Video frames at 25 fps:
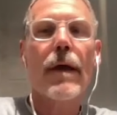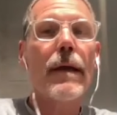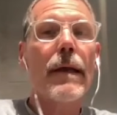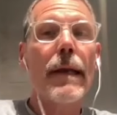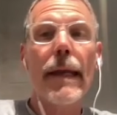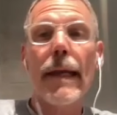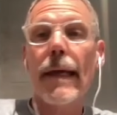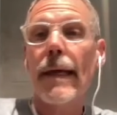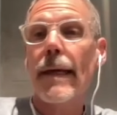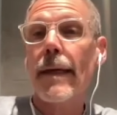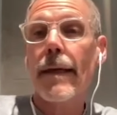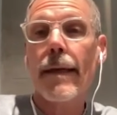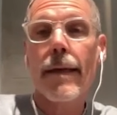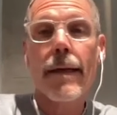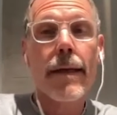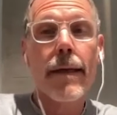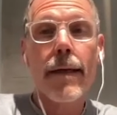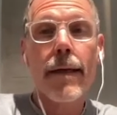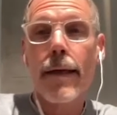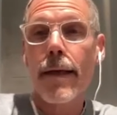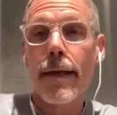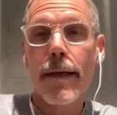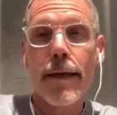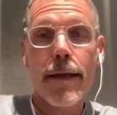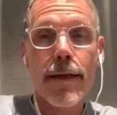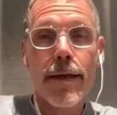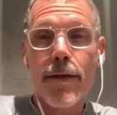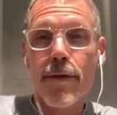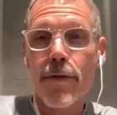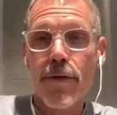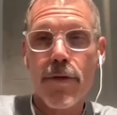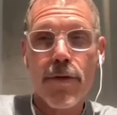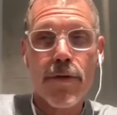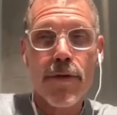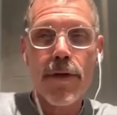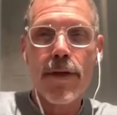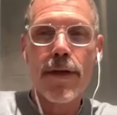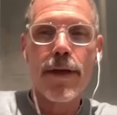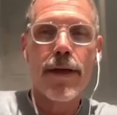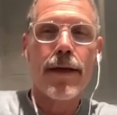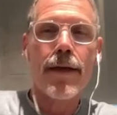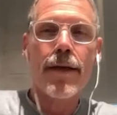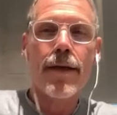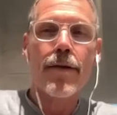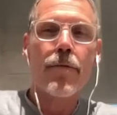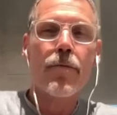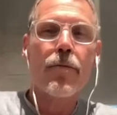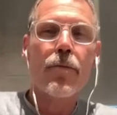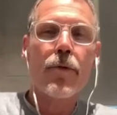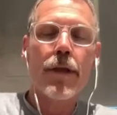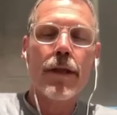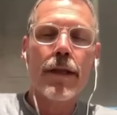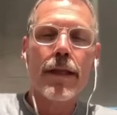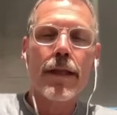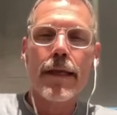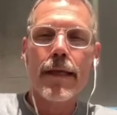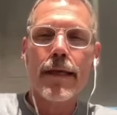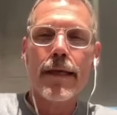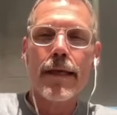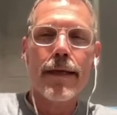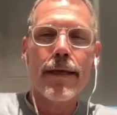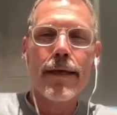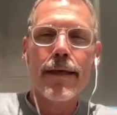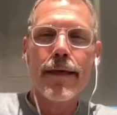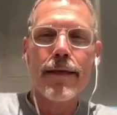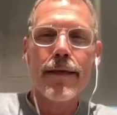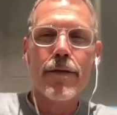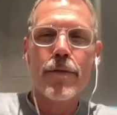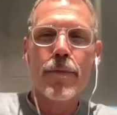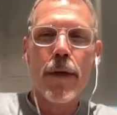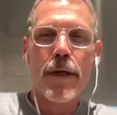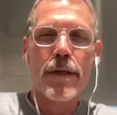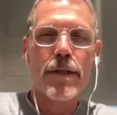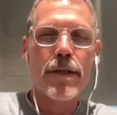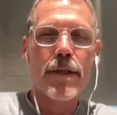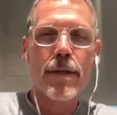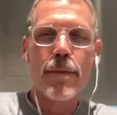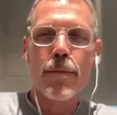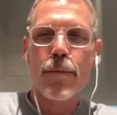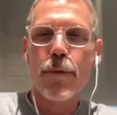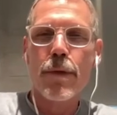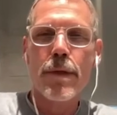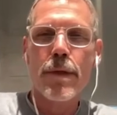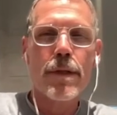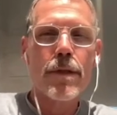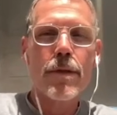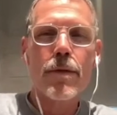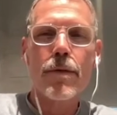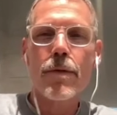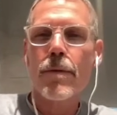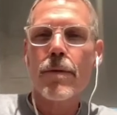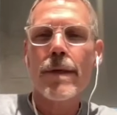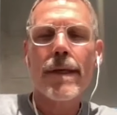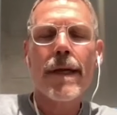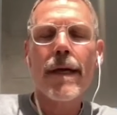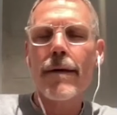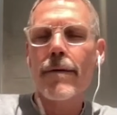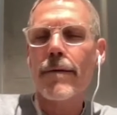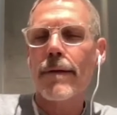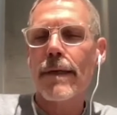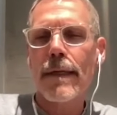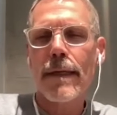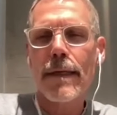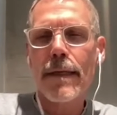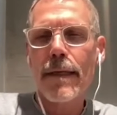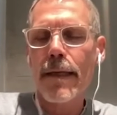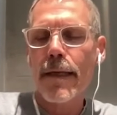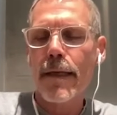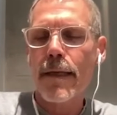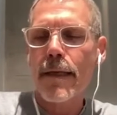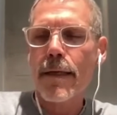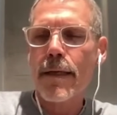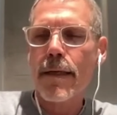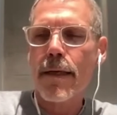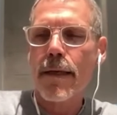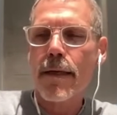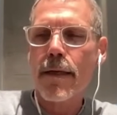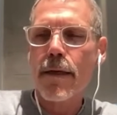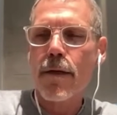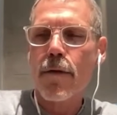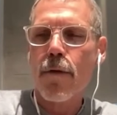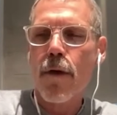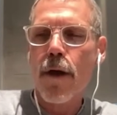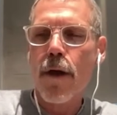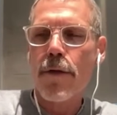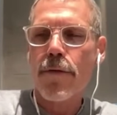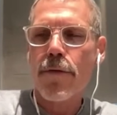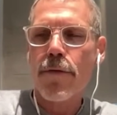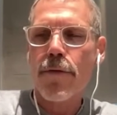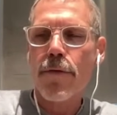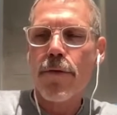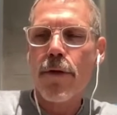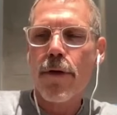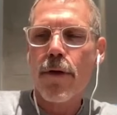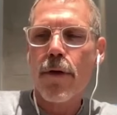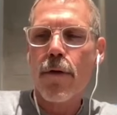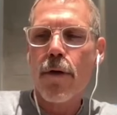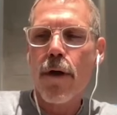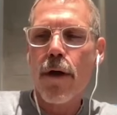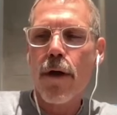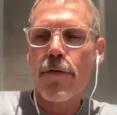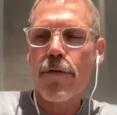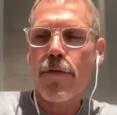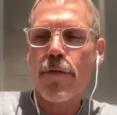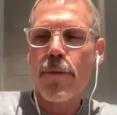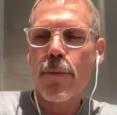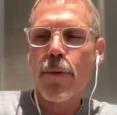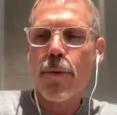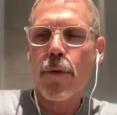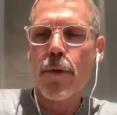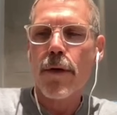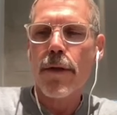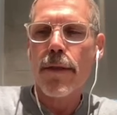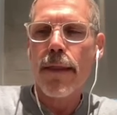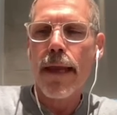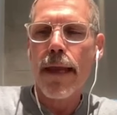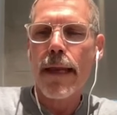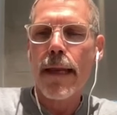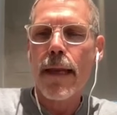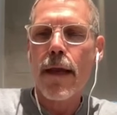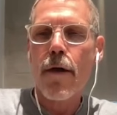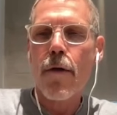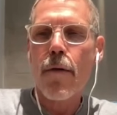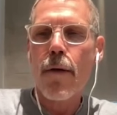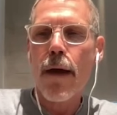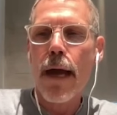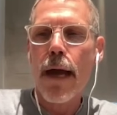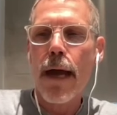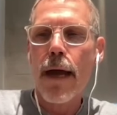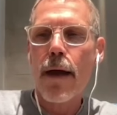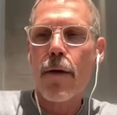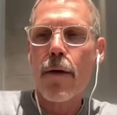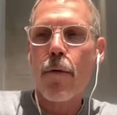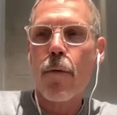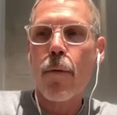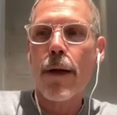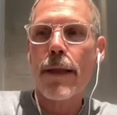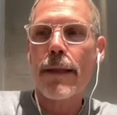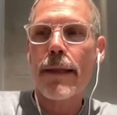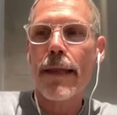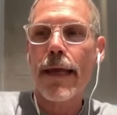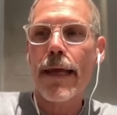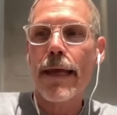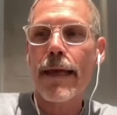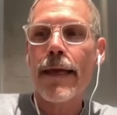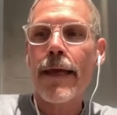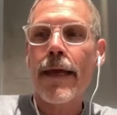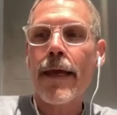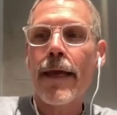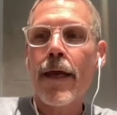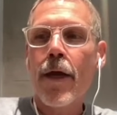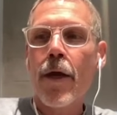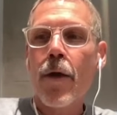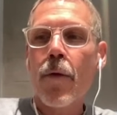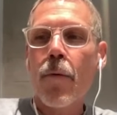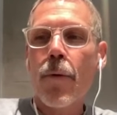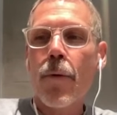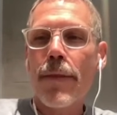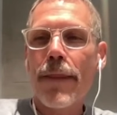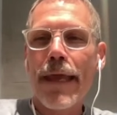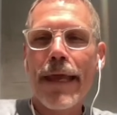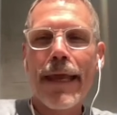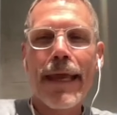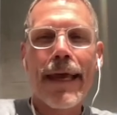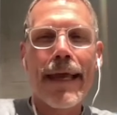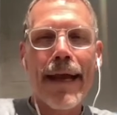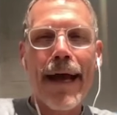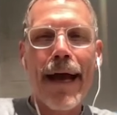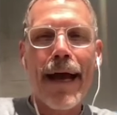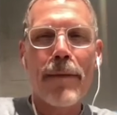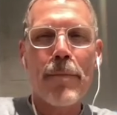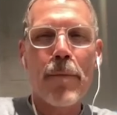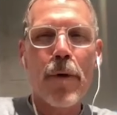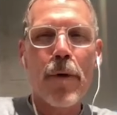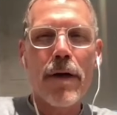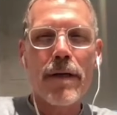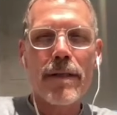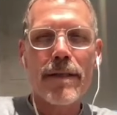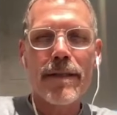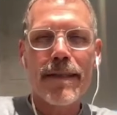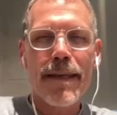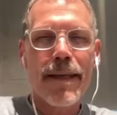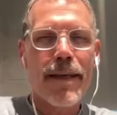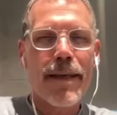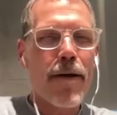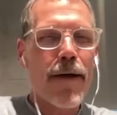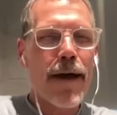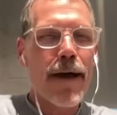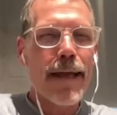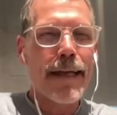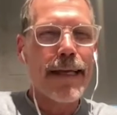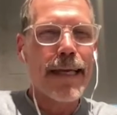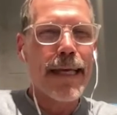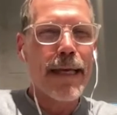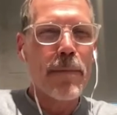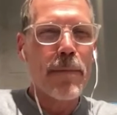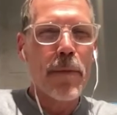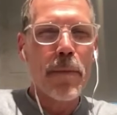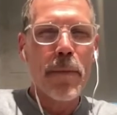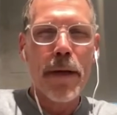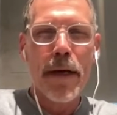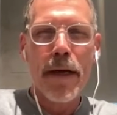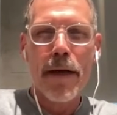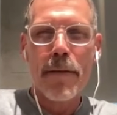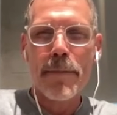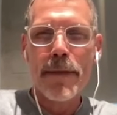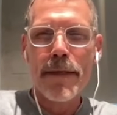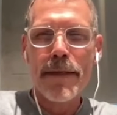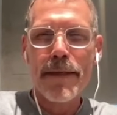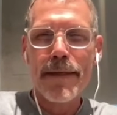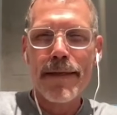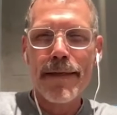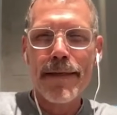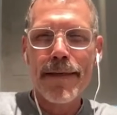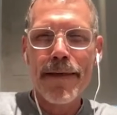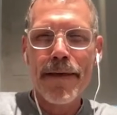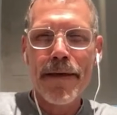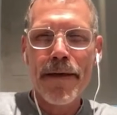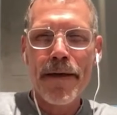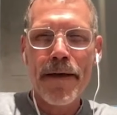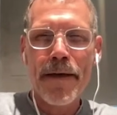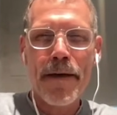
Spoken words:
Nick is really, especially in preschool, no, and across the board, they know how when they get eyeballs, they know how to keep them coming.